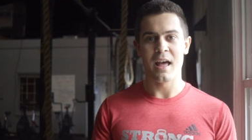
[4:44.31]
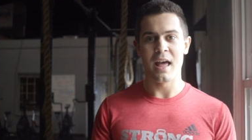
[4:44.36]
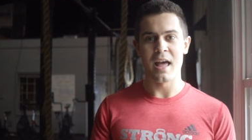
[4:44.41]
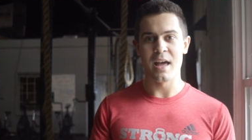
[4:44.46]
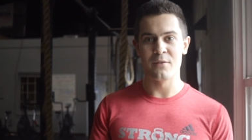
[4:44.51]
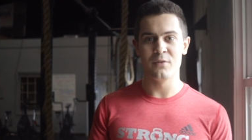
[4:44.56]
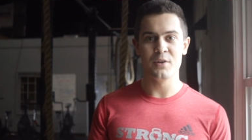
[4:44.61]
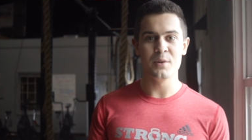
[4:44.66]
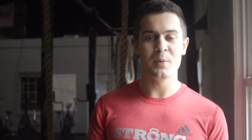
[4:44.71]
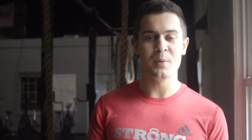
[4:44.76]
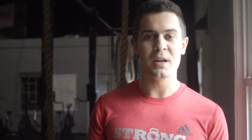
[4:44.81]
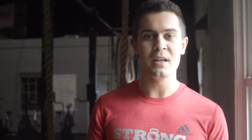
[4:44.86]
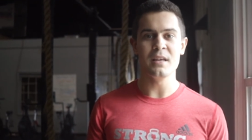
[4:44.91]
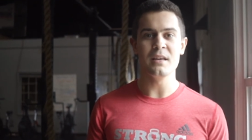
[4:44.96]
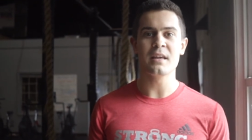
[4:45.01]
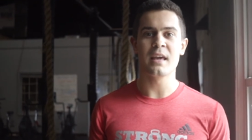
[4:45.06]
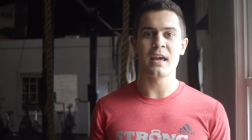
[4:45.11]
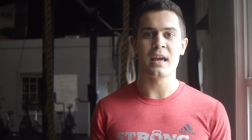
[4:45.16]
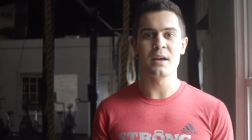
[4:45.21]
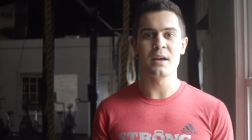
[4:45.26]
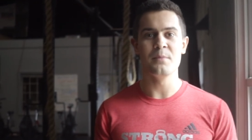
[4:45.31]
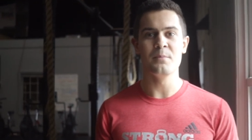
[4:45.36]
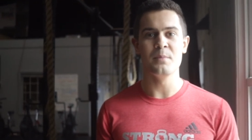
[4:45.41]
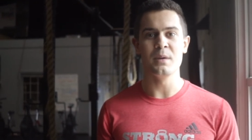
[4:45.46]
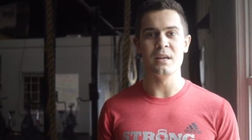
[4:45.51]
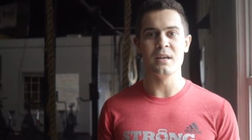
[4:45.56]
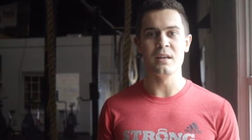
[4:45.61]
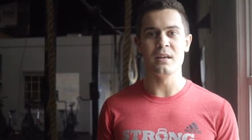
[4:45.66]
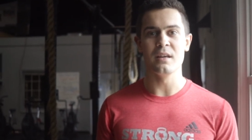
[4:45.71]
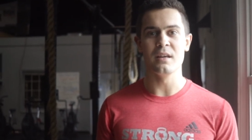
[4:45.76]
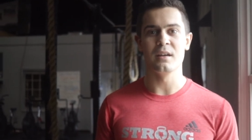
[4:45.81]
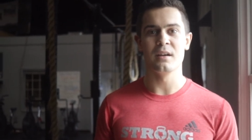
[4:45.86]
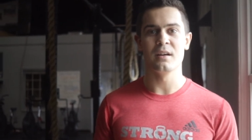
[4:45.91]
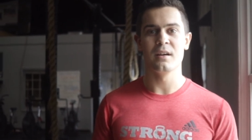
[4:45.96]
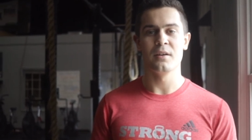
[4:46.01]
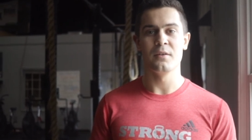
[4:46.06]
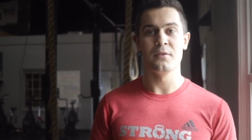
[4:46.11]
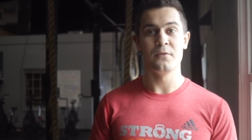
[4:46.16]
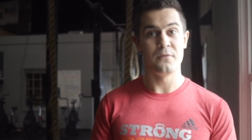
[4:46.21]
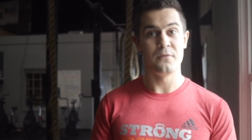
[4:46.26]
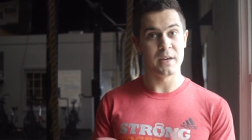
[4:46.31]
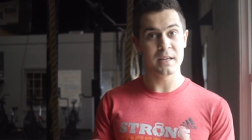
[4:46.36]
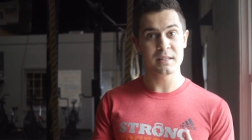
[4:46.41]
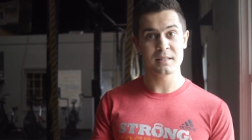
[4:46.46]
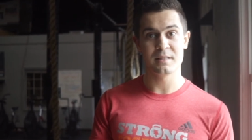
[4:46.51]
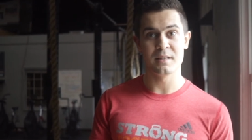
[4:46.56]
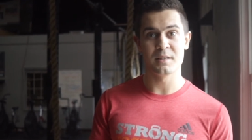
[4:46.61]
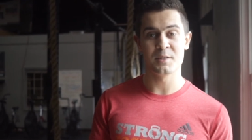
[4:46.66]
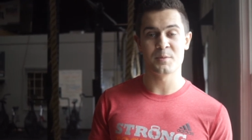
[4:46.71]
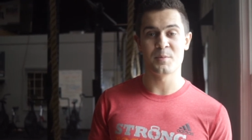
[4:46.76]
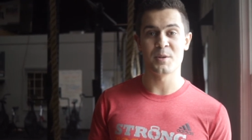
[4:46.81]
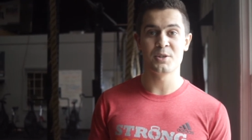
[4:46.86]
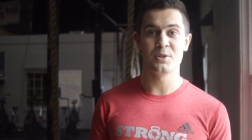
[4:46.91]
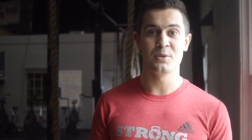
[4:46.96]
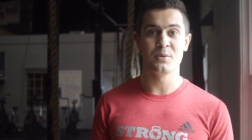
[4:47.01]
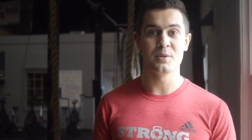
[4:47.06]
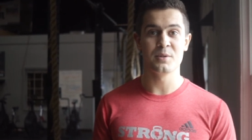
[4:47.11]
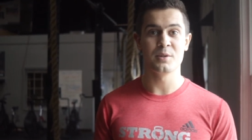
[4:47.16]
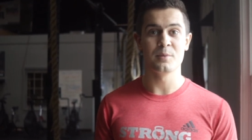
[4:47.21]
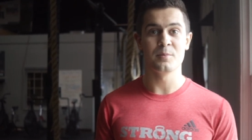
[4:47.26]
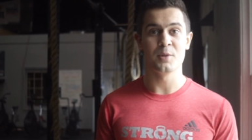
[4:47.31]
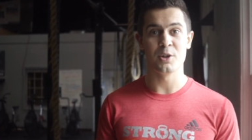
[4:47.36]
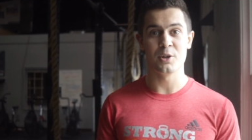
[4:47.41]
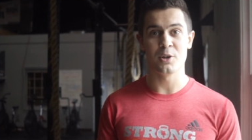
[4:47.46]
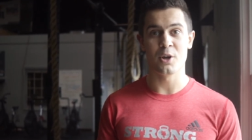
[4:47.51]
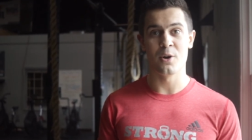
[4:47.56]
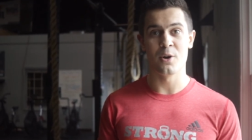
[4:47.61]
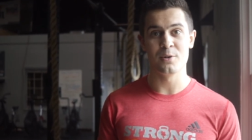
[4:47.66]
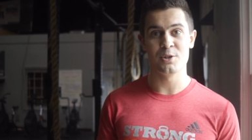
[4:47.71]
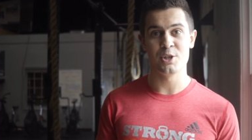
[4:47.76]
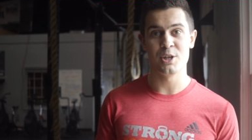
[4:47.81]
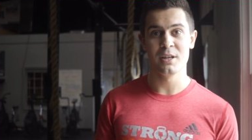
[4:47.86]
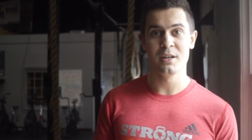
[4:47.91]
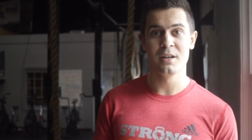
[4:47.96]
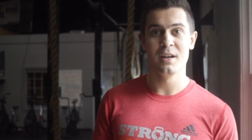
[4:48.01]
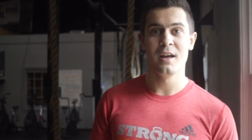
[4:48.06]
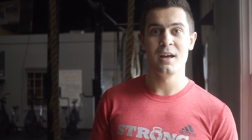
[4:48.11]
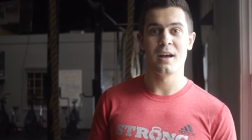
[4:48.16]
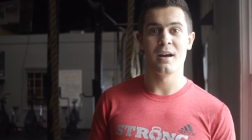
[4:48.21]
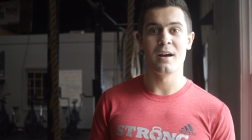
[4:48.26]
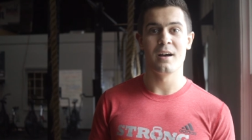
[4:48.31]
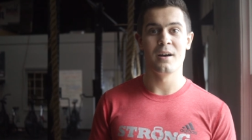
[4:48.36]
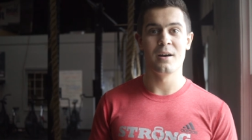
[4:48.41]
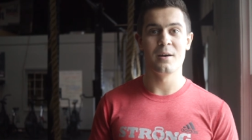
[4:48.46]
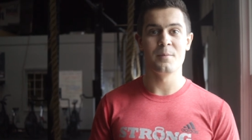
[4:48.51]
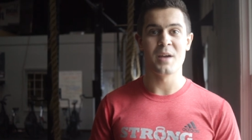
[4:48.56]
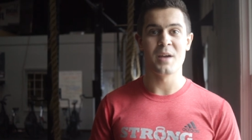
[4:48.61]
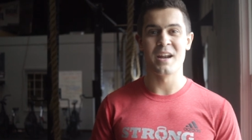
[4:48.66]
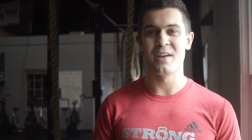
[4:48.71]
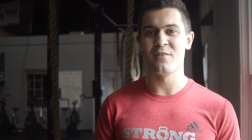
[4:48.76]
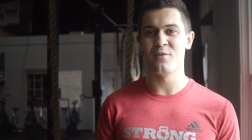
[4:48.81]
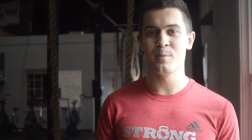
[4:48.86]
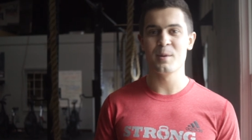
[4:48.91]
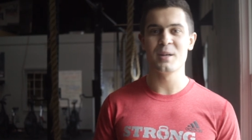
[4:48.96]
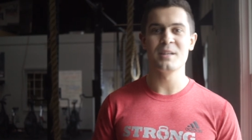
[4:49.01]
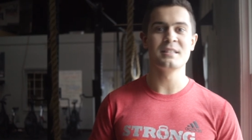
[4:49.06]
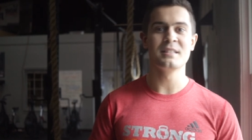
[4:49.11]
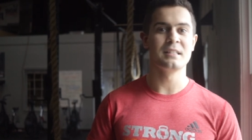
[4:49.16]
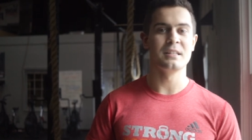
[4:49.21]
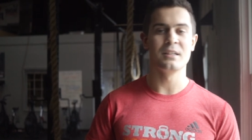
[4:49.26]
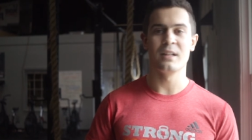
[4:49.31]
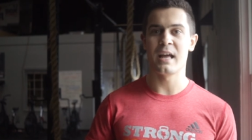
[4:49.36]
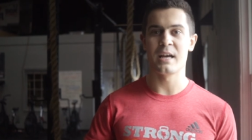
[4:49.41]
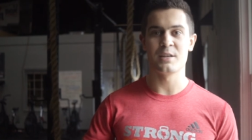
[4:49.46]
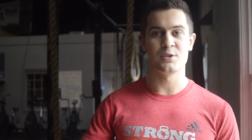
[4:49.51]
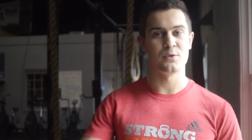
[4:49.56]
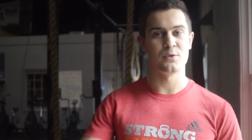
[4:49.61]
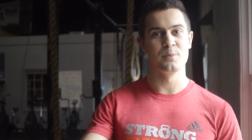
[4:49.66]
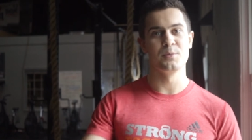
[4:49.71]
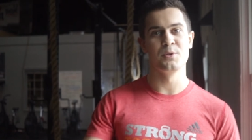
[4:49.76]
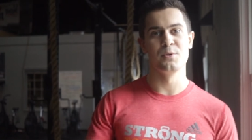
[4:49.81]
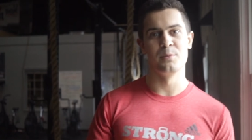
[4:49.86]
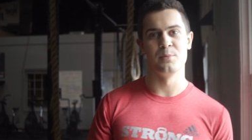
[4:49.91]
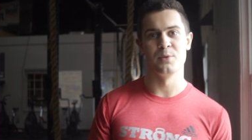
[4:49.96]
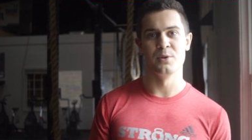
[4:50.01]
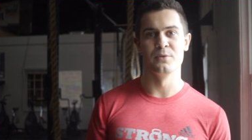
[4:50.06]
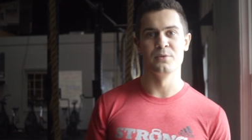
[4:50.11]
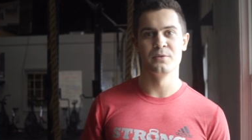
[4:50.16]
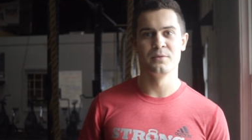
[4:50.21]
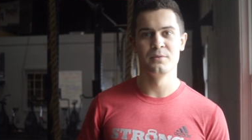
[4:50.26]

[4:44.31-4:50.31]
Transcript: Everybody can be fixed, especially with some good coaching, um, and everybody still has room to improve.